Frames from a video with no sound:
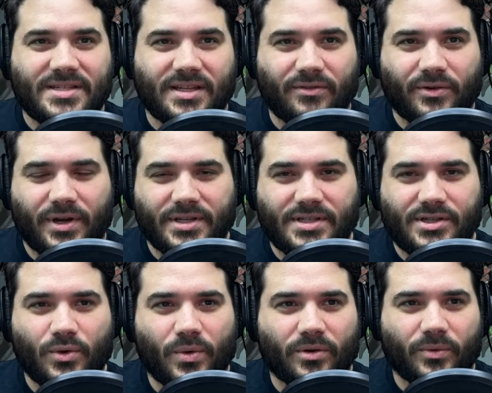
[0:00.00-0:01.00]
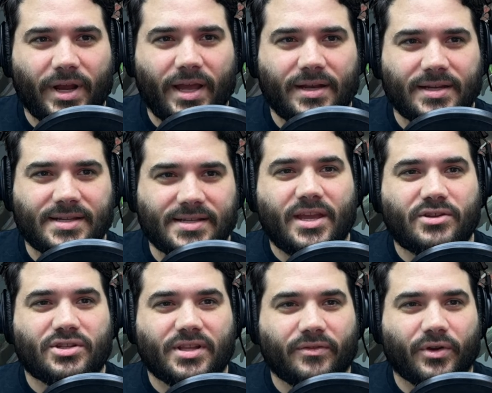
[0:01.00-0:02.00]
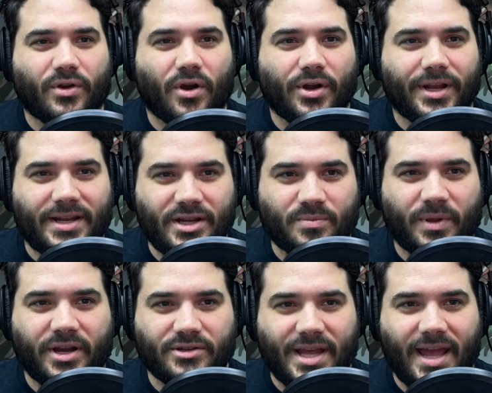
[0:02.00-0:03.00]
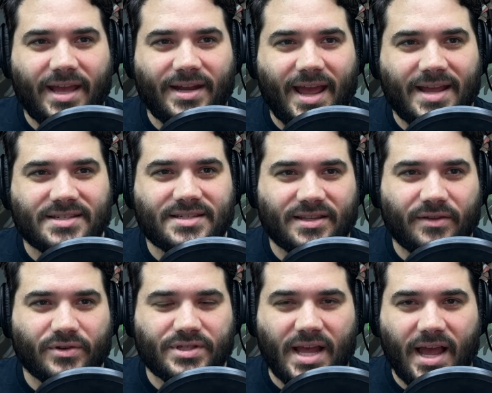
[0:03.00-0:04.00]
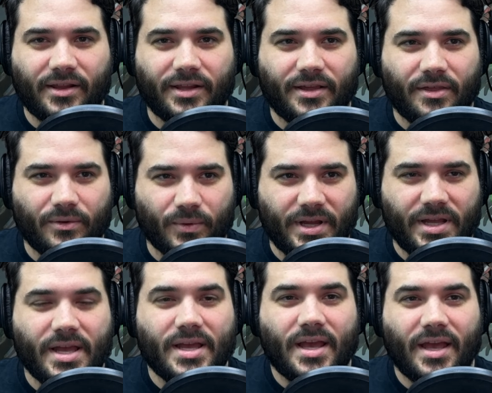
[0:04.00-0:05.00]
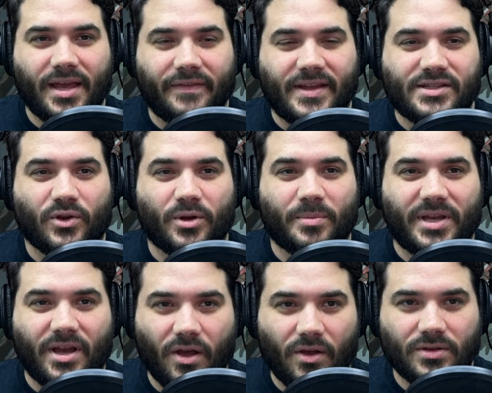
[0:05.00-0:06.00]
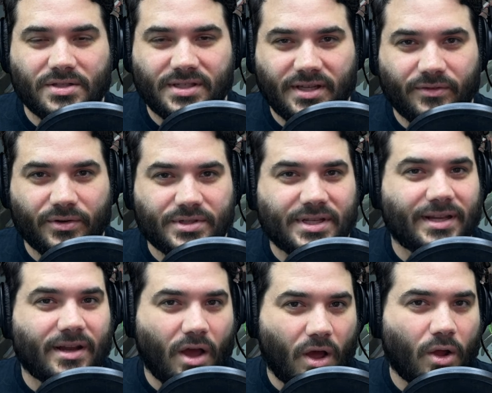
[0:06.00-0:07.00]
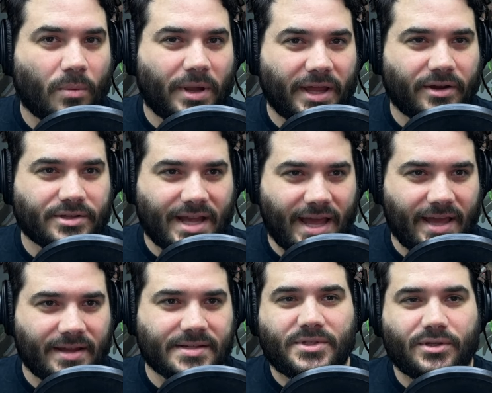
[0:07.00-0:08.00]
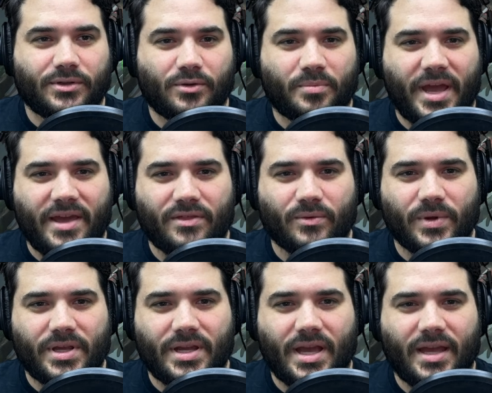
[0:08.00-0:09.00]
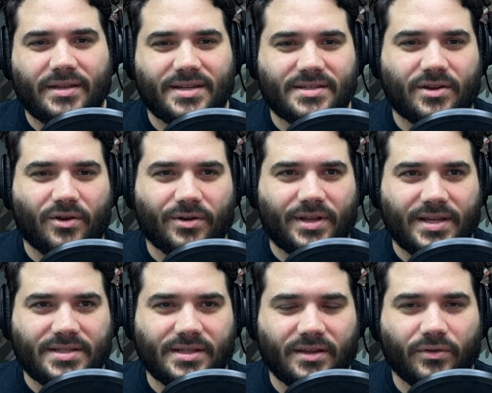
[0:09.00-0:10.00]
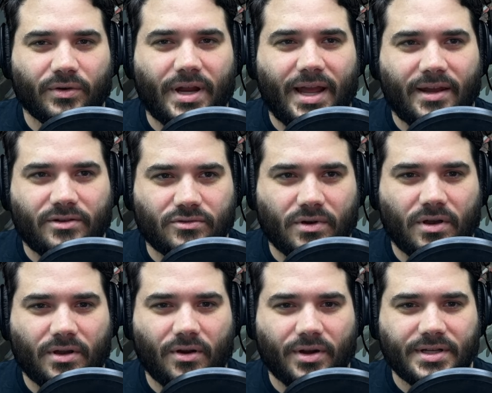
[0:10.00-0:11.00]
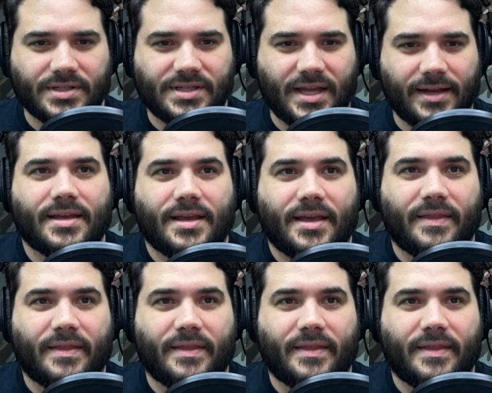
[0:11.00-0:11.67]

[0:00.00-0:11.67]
Sliver. It's two in a red, and it says each sliver card in each player's hand has sliver cycling 3. Again, that's going to be all slivers in all players' hands to pay 3, discard that sliver, and draw a card instead.